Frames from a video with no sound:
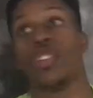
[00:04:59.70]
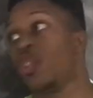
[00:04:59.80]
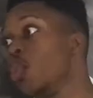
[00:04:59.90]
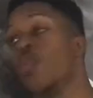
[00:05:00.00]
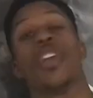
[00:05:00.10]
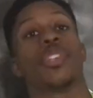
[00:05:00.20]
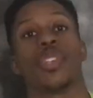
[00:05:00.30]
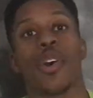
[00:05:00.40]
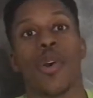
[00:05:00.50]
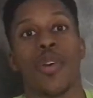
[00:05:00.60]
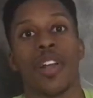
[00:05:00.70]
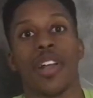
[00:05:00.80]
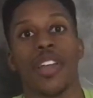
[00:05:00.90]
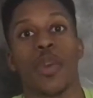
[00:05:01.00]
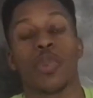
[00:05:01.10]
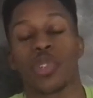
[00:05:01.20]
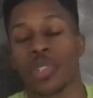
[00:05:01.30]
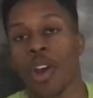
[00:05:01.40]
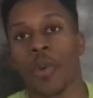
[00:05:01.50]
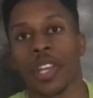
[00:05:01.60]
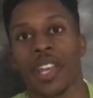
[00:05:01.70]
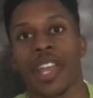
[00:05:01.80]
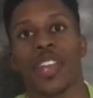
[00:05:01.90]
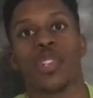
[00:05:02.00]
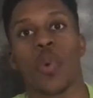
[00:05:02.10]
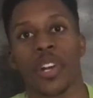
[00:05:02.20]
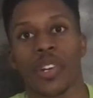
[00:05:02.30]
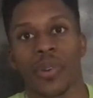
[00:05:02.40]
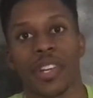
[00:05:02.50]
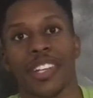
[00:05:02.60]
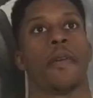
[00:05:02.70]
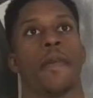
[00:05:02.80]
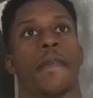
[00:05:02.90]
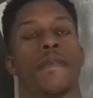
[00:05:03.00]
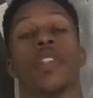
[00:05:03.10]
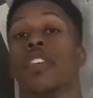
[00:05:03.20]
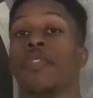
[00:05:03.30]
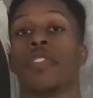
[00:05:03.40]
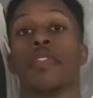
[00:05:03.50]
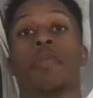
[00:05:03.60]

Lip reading: 2 weeks ago, it was snowing and 20 degrees. If you live in a